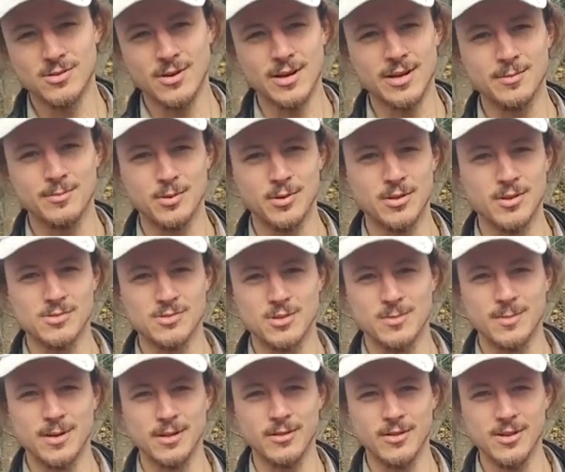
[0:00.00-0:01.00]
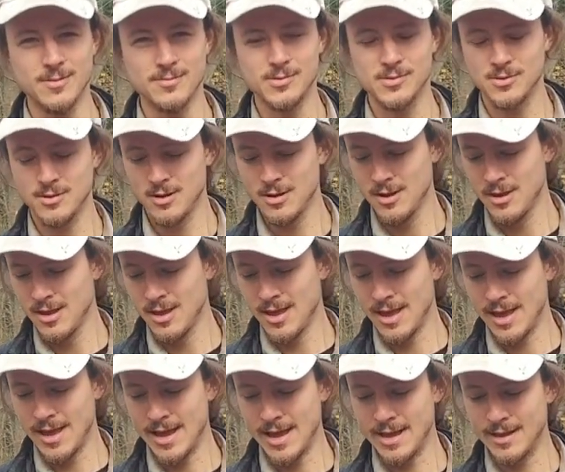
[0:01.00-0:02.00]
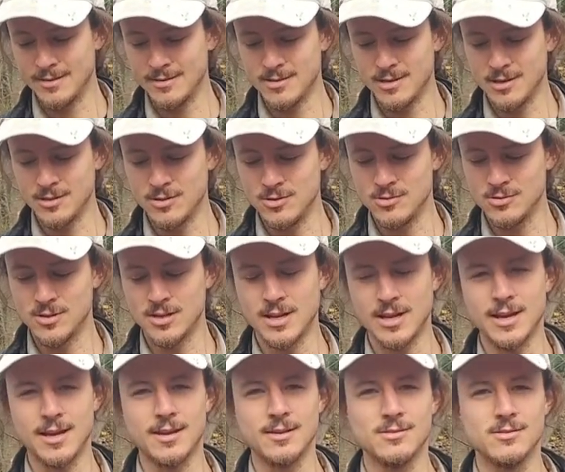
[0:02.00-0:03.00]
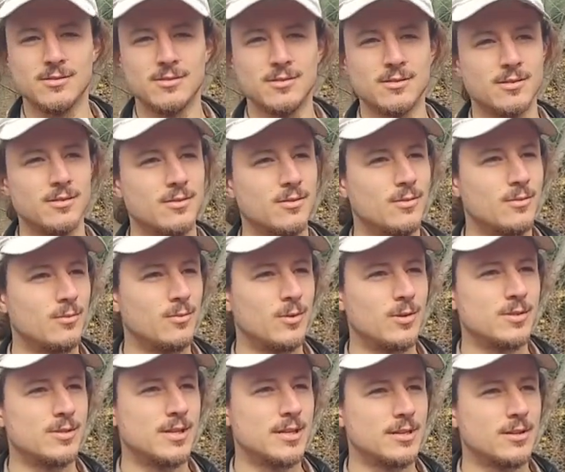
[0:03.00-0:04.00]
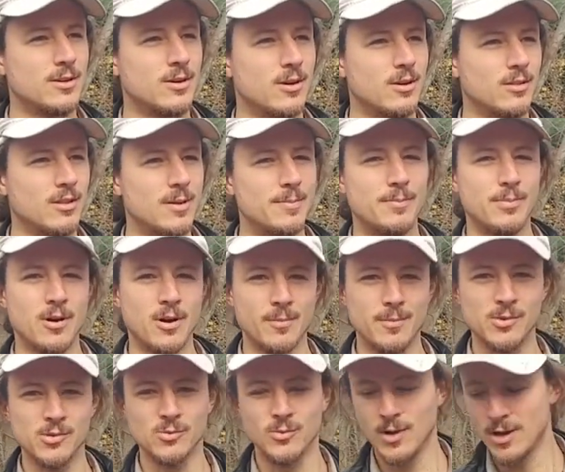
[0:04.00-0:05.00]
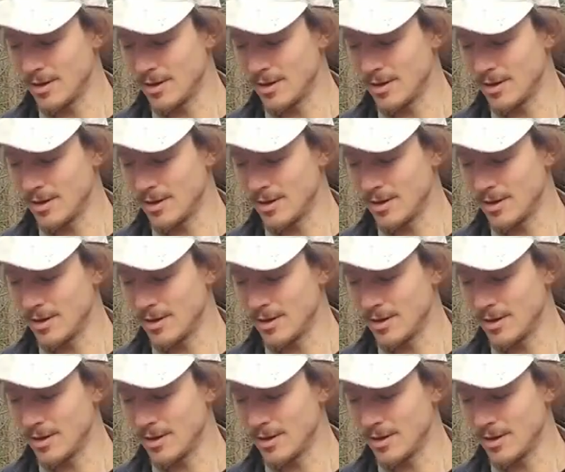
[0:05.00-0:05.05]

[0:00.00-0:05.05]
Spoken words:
So I can put this on my lips and use it as, what is that called, lip balm as